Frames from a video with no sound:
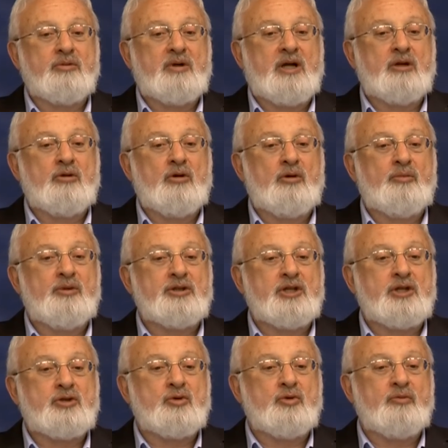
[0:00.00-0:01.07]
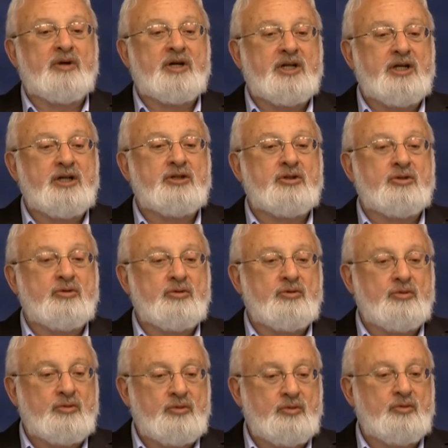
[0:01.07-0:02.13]
There's a great correction
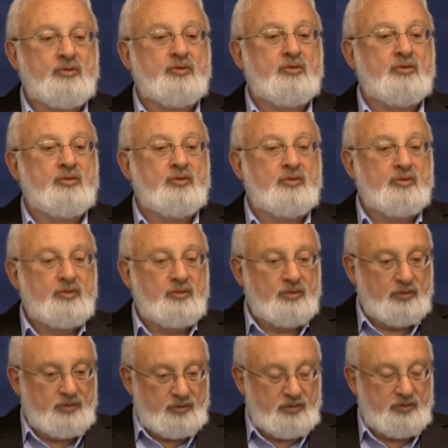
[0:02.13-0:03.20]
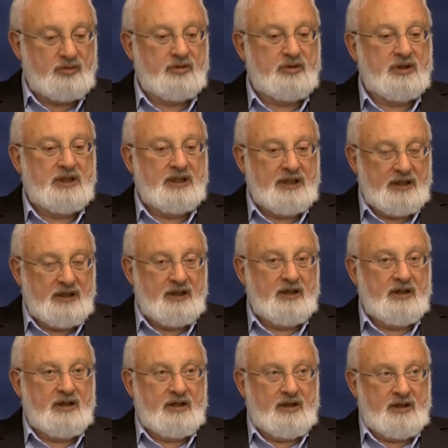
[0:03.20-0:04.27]
in him
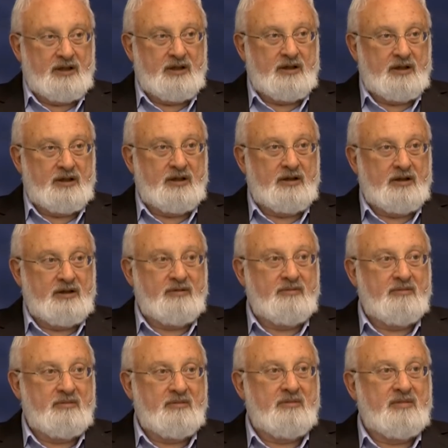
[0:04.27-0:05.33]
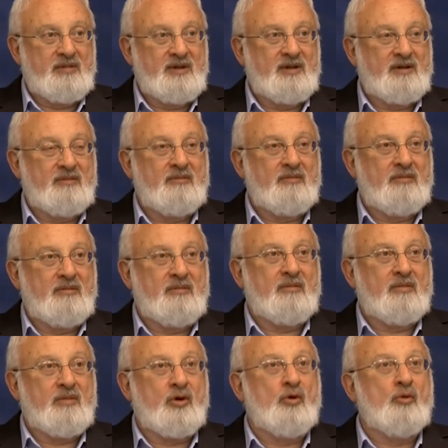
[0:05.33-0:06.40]
feeling that he
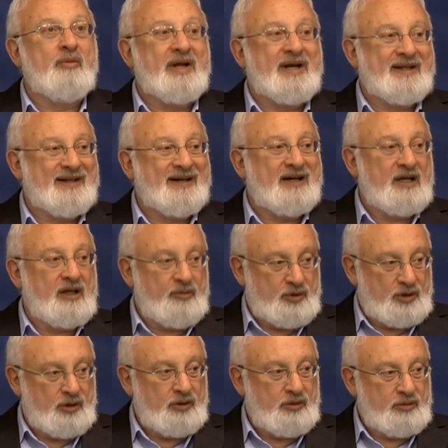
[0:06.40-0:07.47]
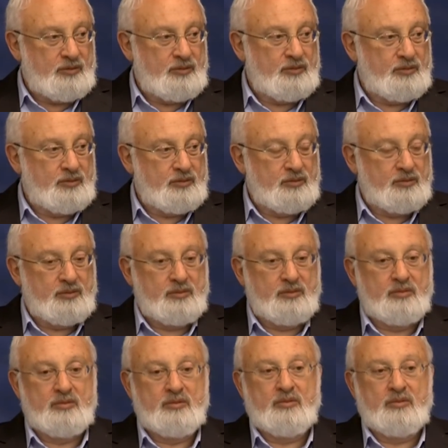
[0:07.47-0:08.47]
is ending with his life.